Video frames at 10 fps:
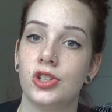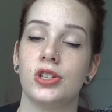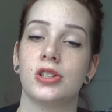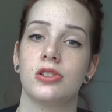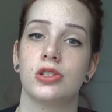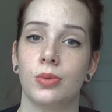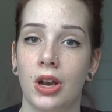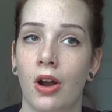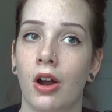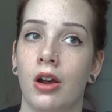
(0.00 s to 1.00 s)
She's such a
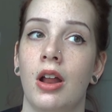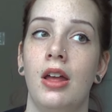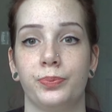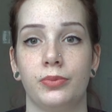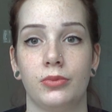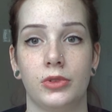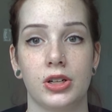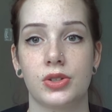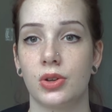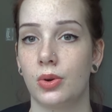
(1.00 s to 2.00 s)
sweetheart. They're
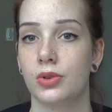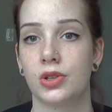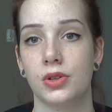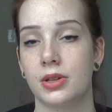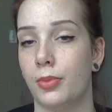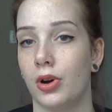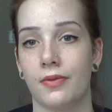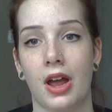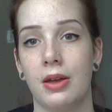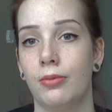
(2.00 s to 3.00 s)
so supportive.
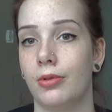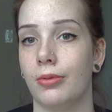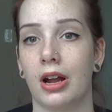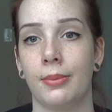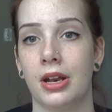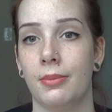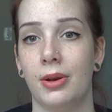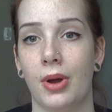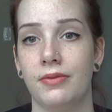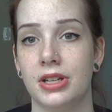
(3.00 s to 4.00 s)
I will recommend a
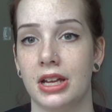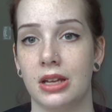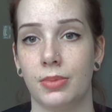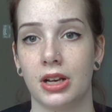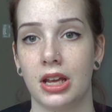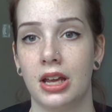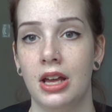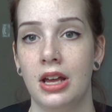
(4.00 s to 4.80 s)
midwife to anybody.